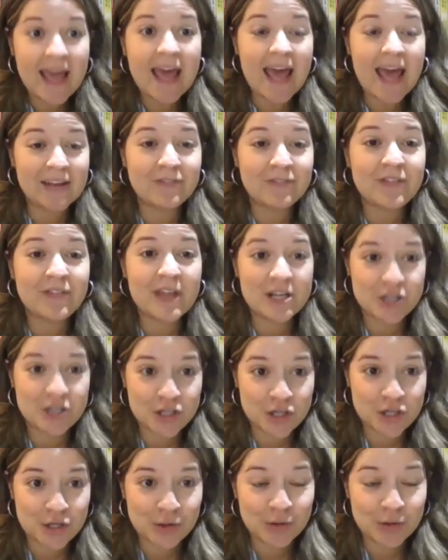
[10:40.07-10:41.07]
And if they
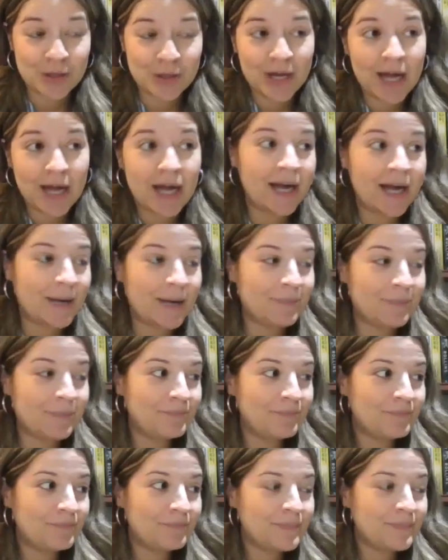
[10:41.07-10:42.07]
do,
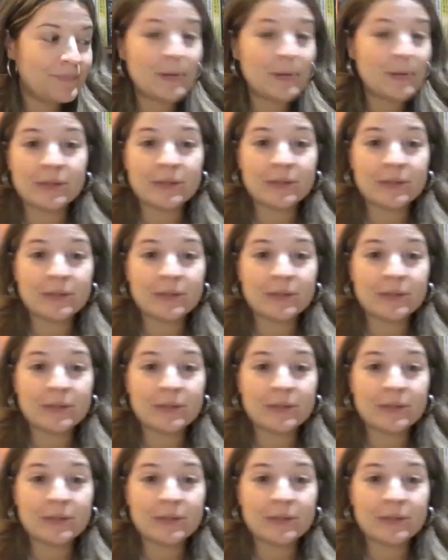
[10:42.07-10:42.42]
they will